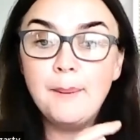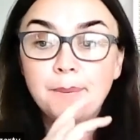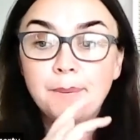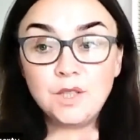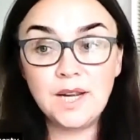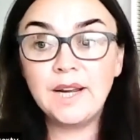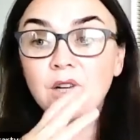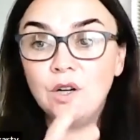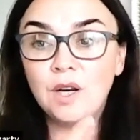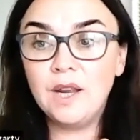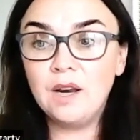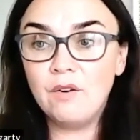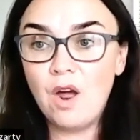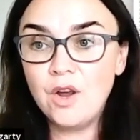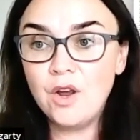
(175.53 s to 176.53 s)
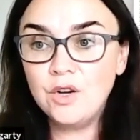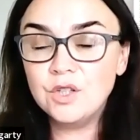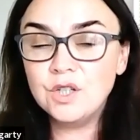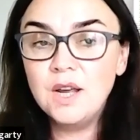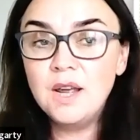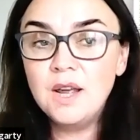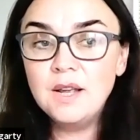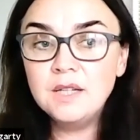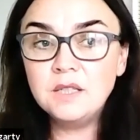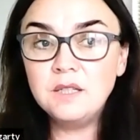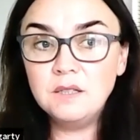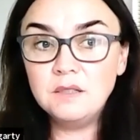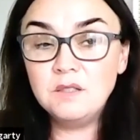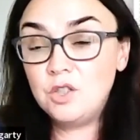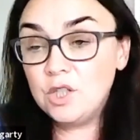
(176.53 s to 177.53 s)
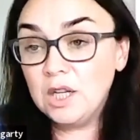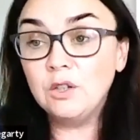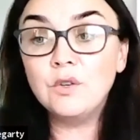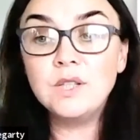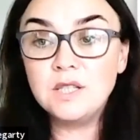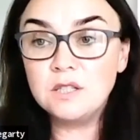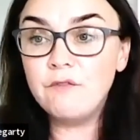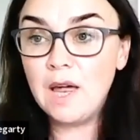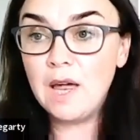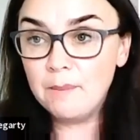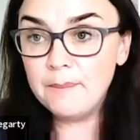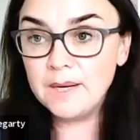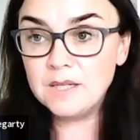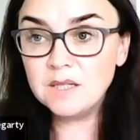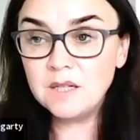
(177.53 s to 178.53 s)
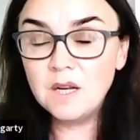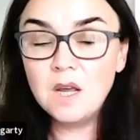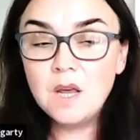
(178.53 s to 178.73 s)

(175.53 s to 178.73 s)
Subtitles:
and particularly around children's development.